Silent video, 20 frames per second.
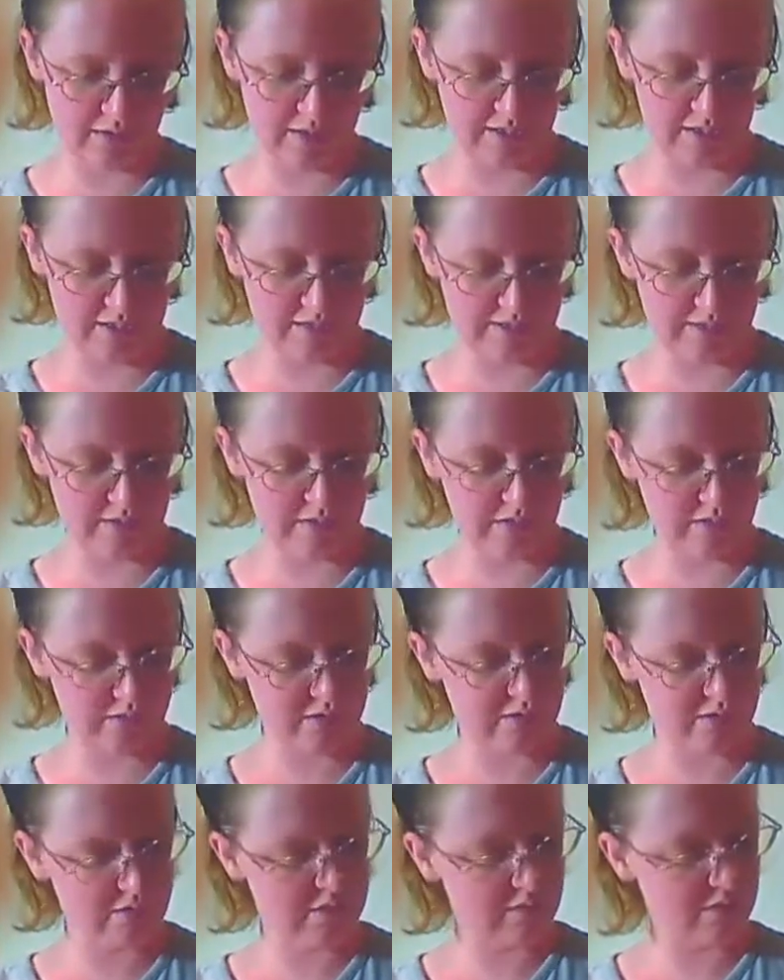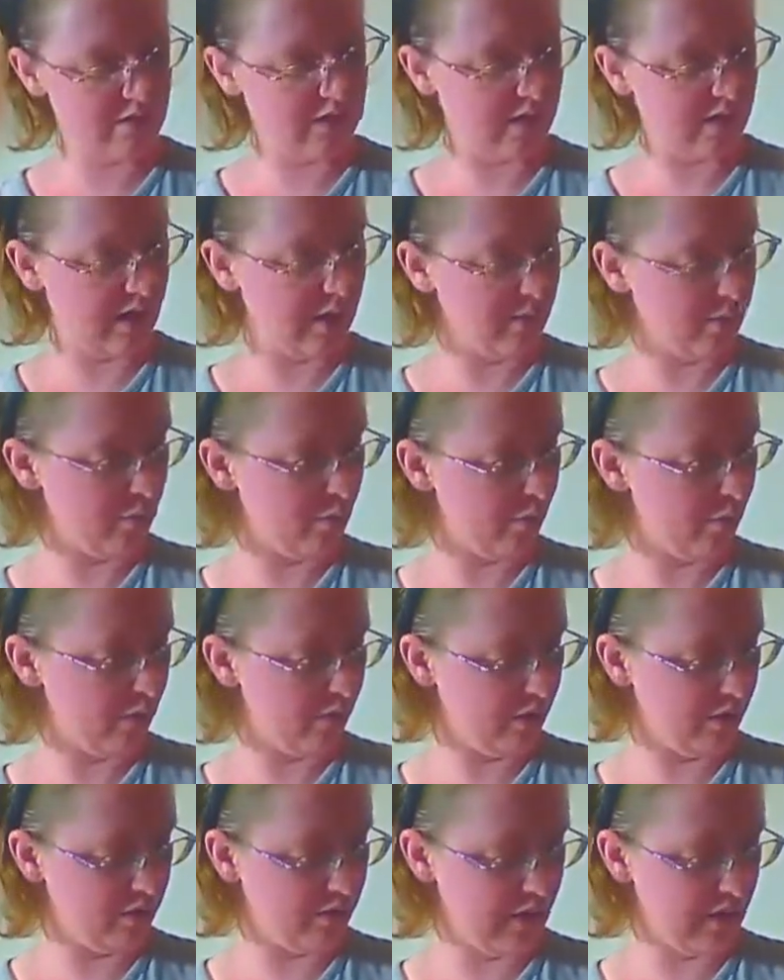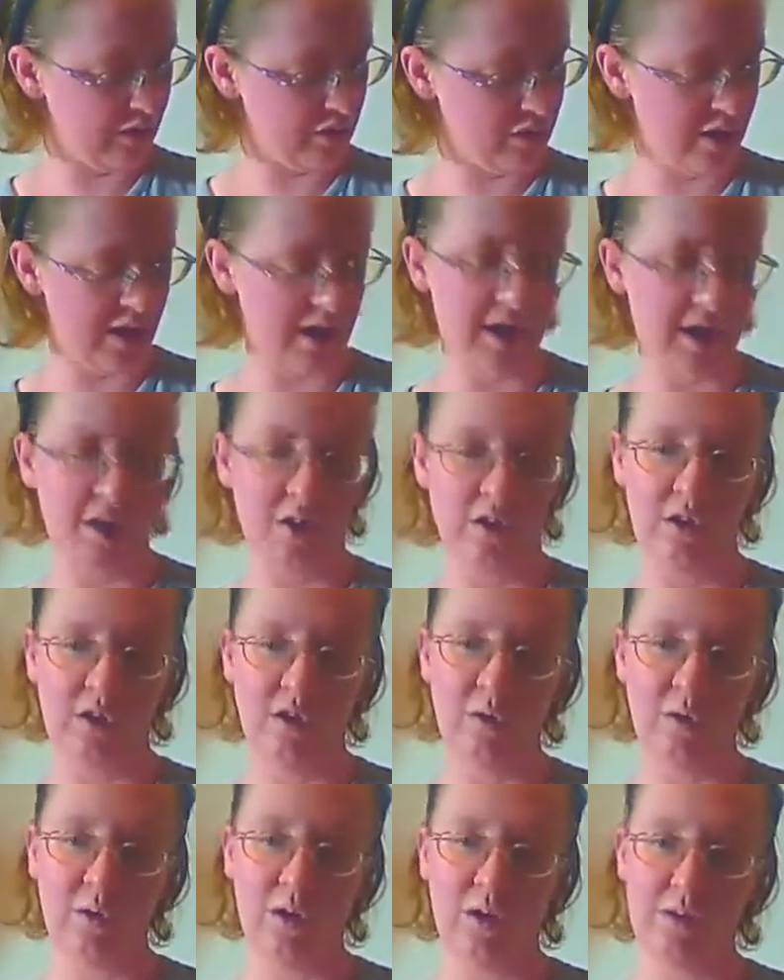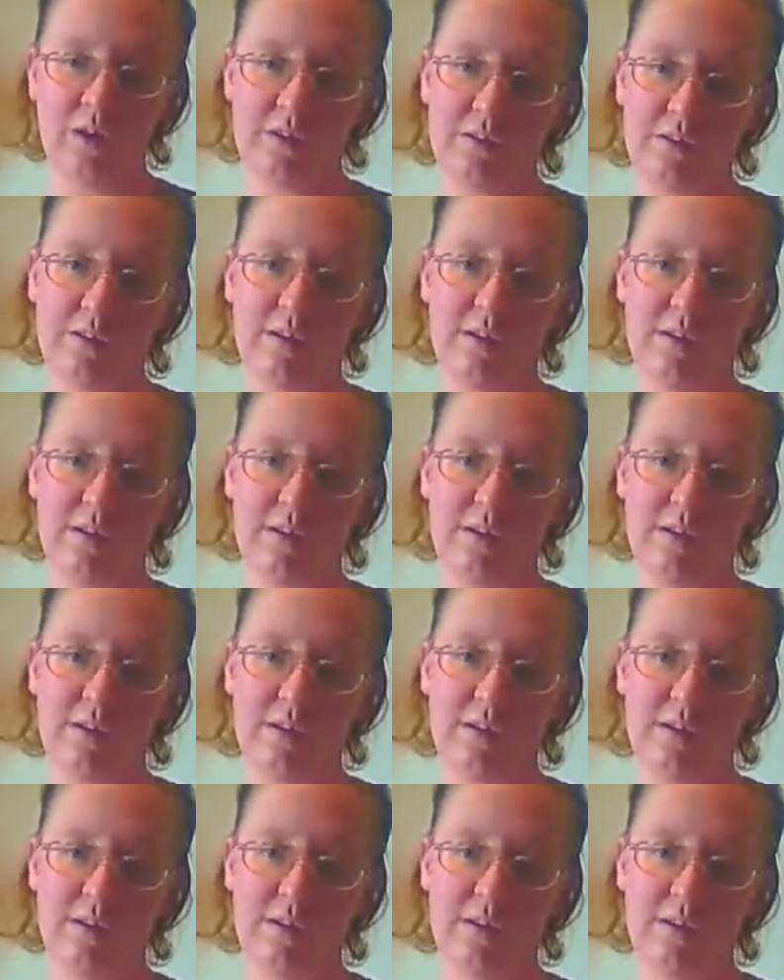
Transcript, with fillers: I guess it's just the sample, and it tells you how to do it.